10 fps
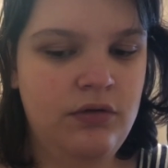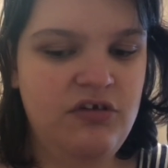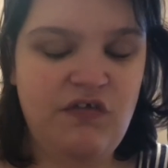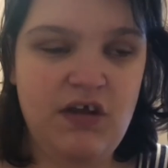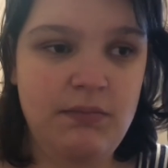
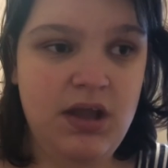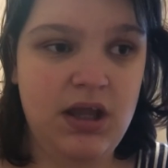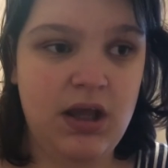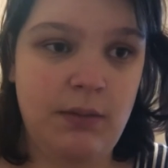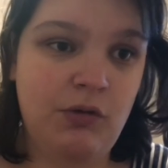Just like
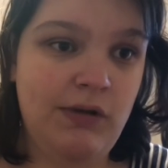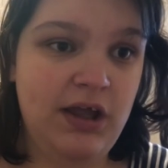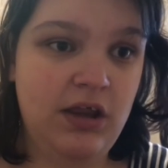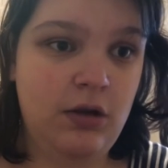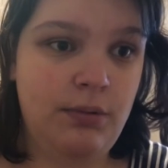me. I'm a
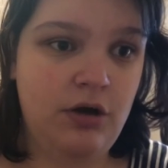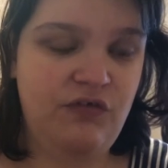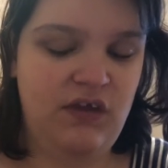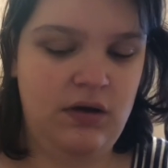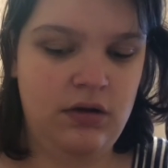regular
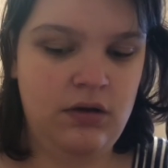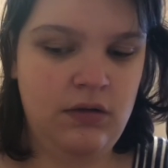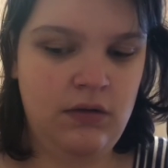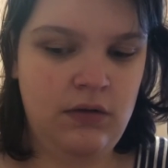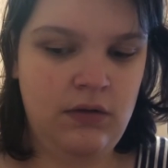person
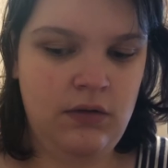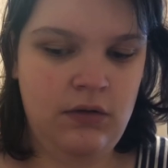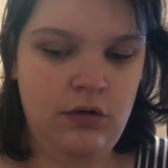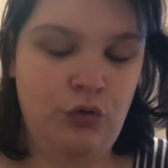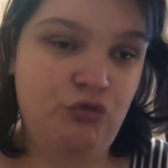
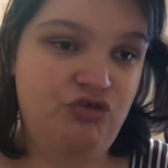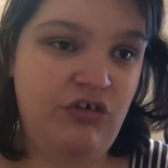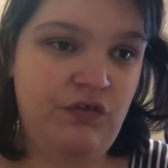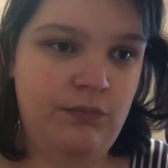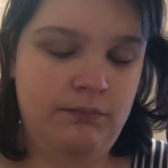who
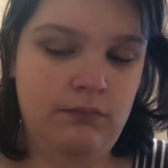just